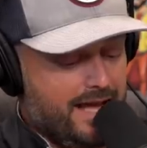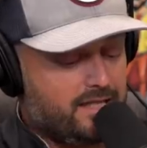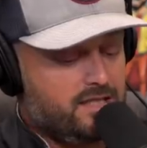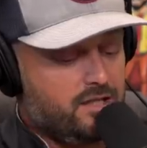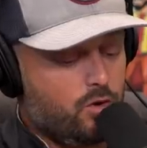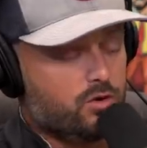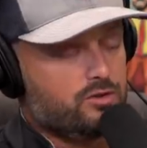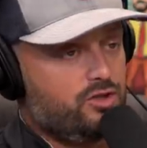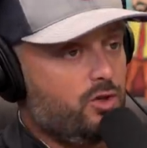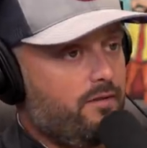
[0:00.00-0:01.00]
that's the
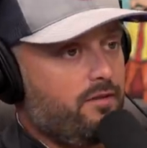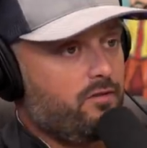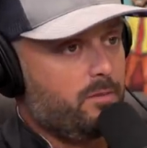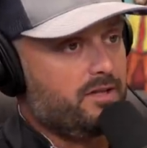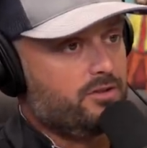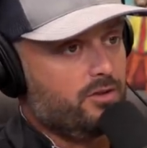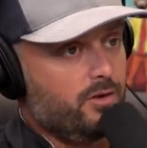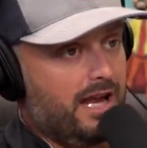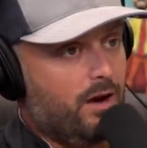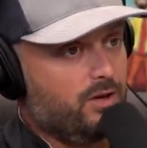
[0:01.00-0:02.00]
coolest zoo I've ever been to.
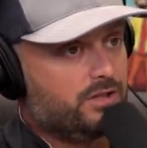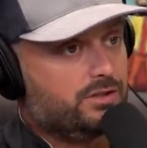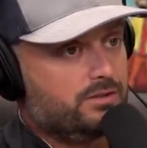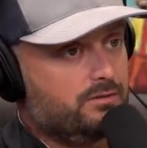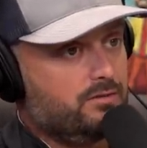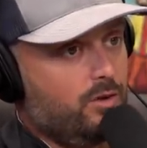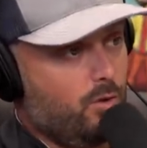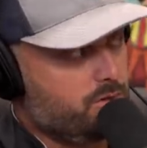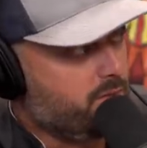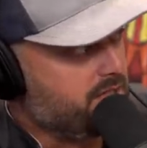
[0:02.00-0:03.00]
And I wish there
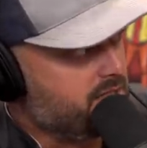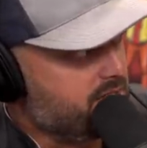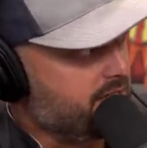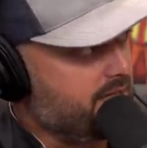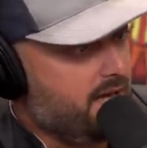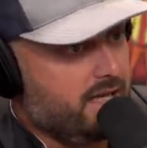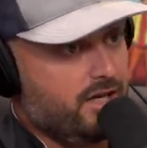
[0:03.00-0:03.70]
was places like that